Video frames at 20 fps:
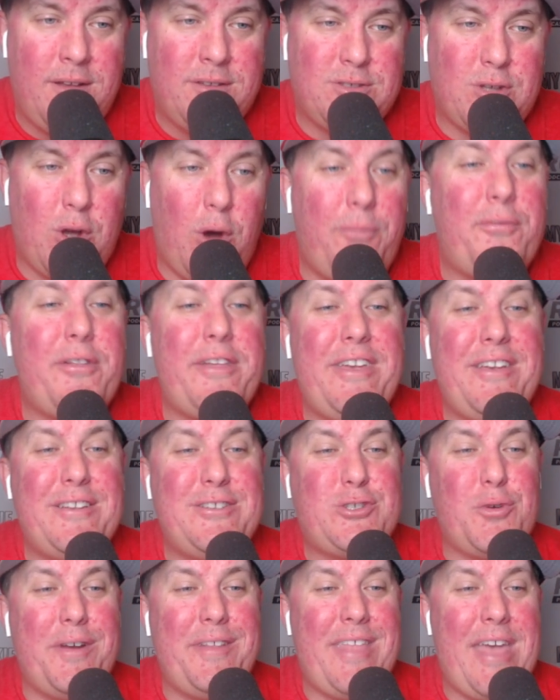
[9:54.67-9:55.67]
So hopefully you
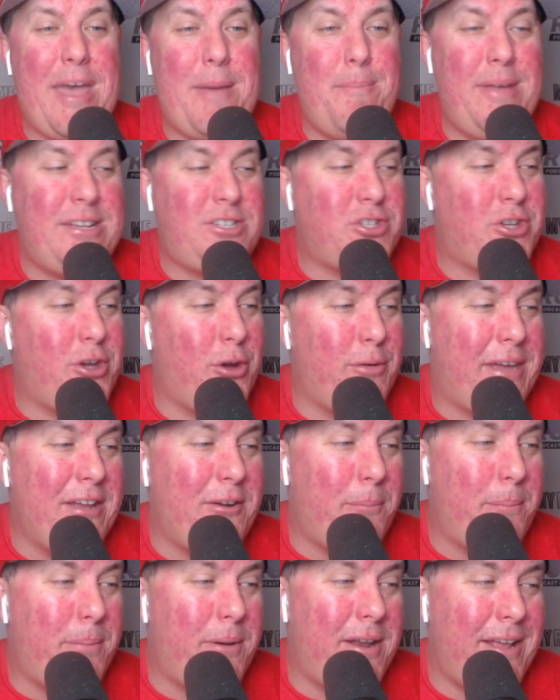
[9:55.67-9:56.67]
enjoyed that, Mitch. Go
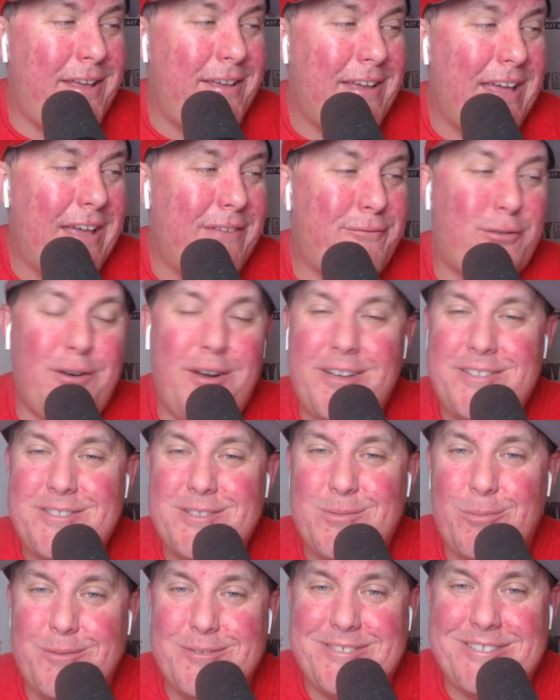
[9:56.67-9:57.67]
get him, buddy. And for
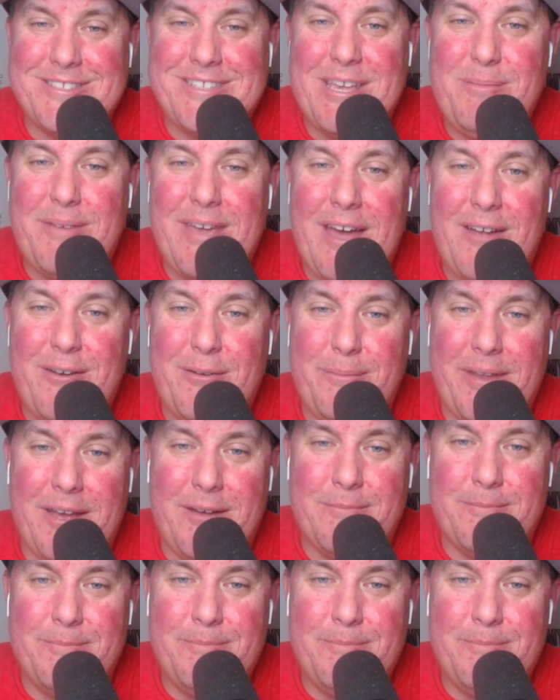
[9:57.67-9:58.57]
us, we'll just keep counting them down.